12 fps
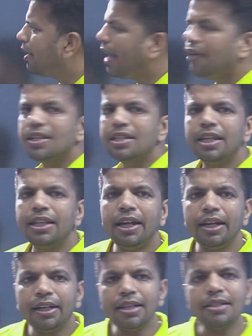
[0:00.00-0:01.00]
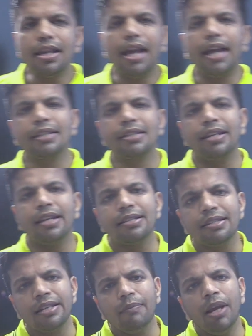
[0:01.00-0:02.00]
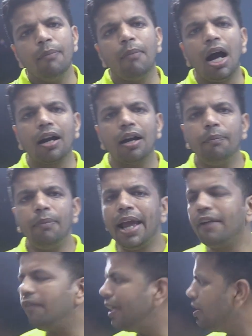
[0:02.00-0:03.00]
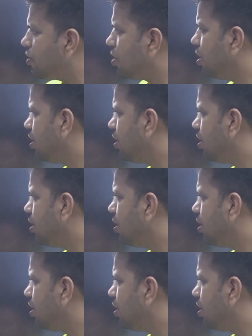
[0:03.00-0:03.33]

Can we say that it is extensible markup language?